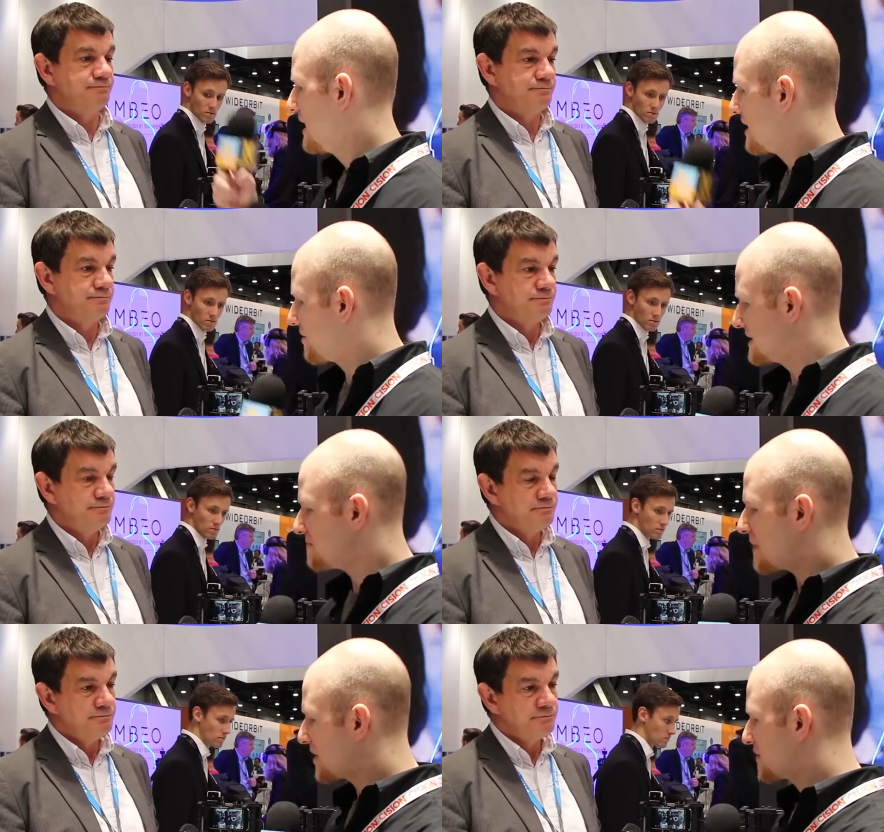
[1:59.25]
Speaker 1: Now,
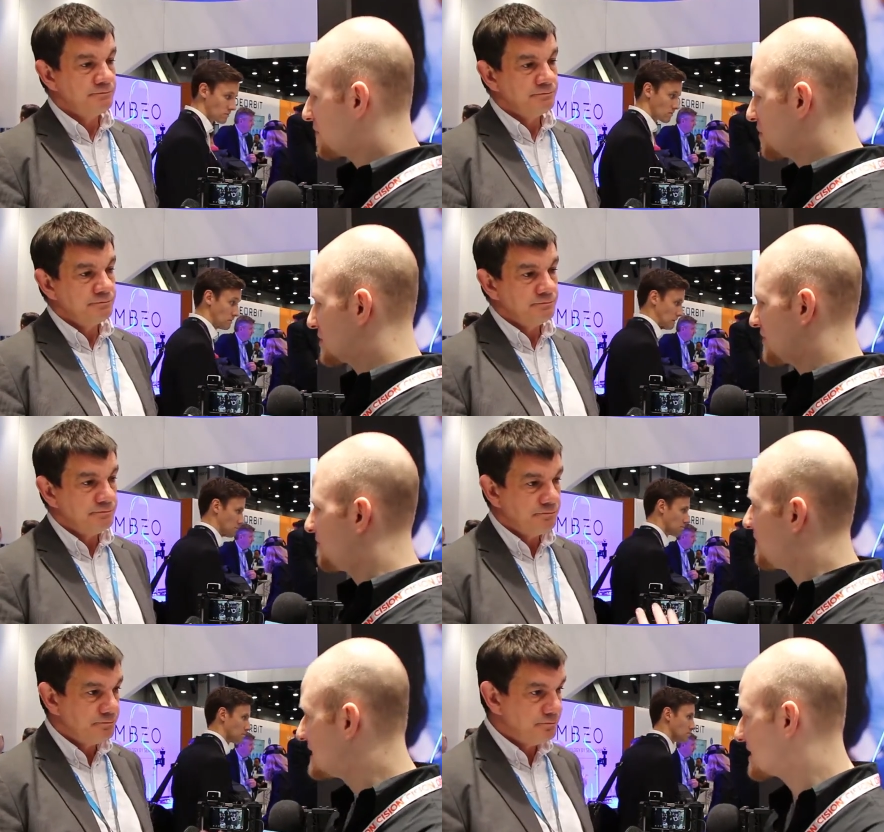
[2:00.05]
this microphone's
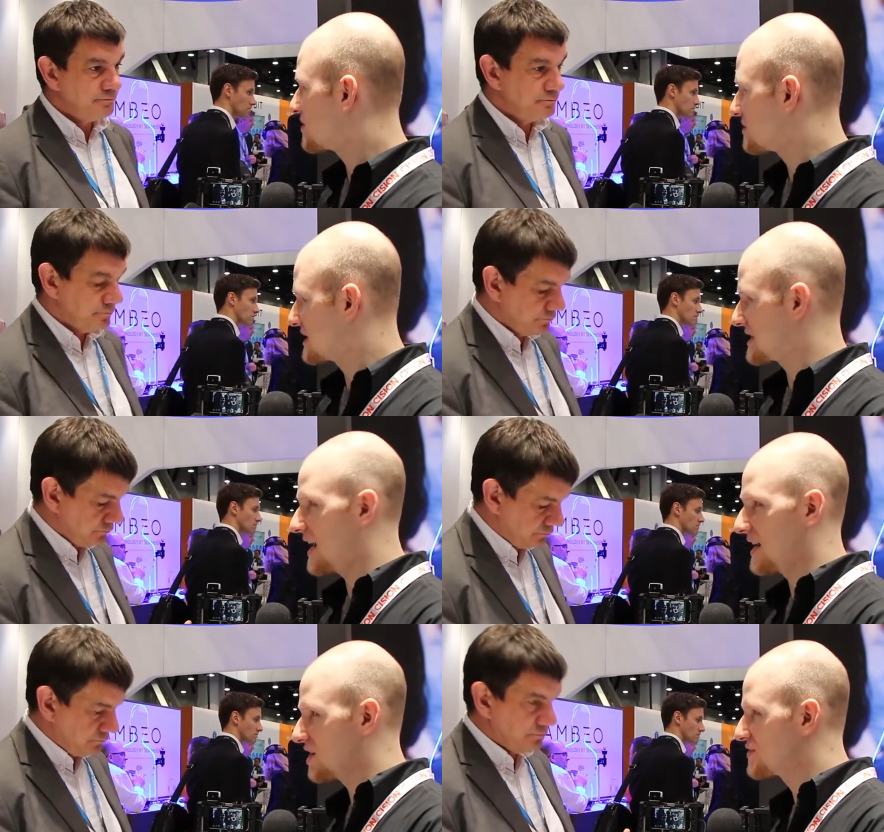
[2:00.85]
physical
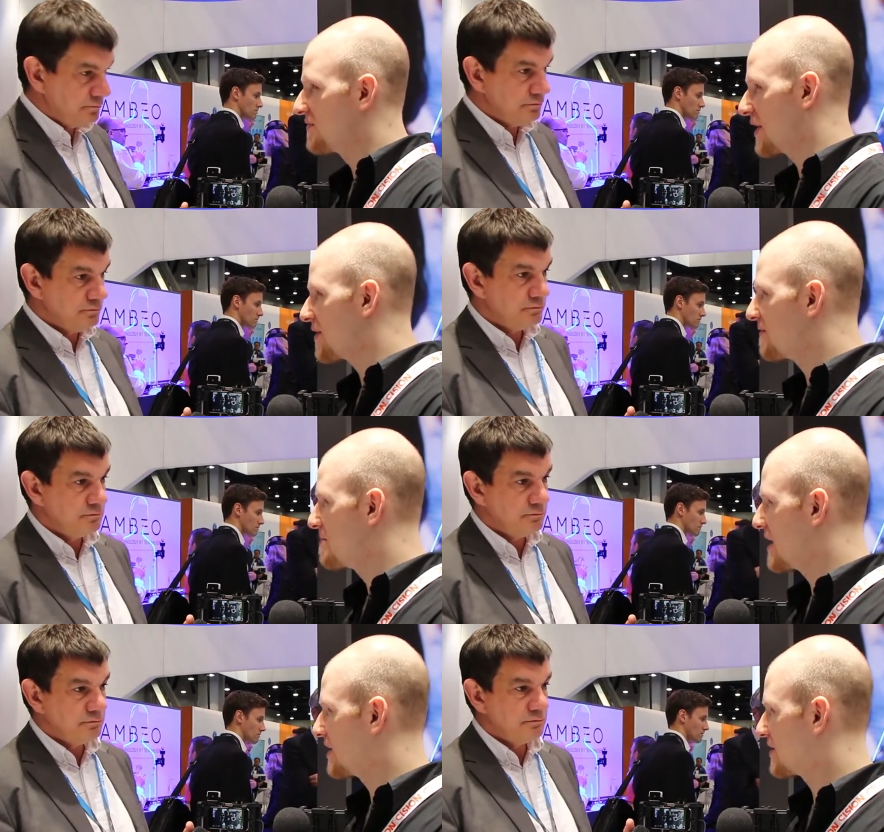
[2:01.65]
design looks very
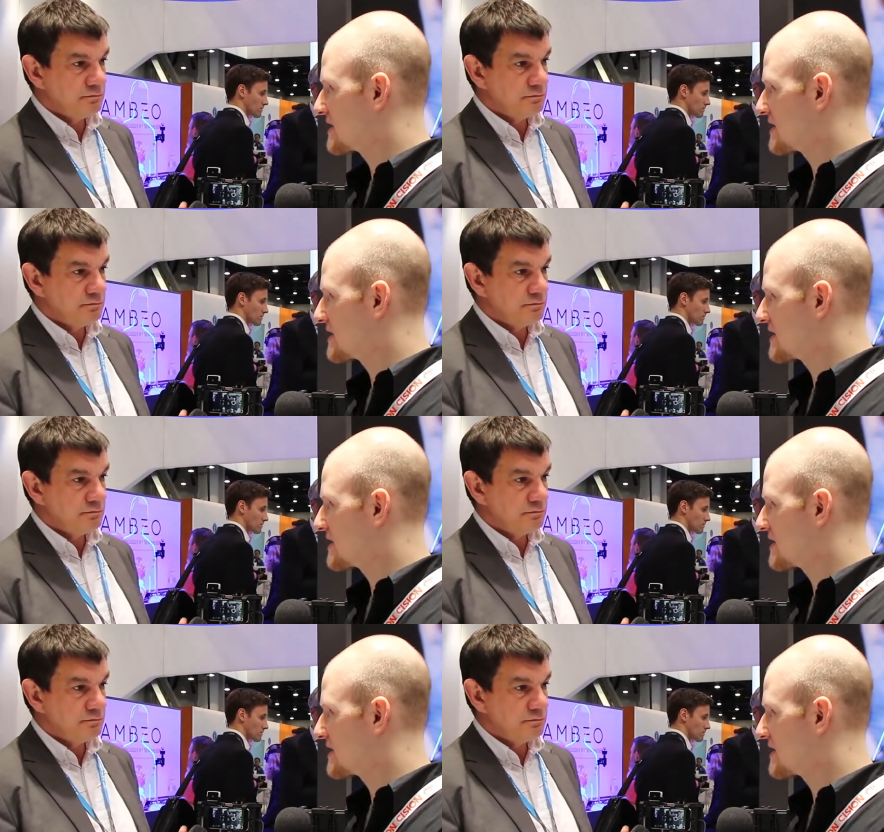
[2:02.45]
familiar.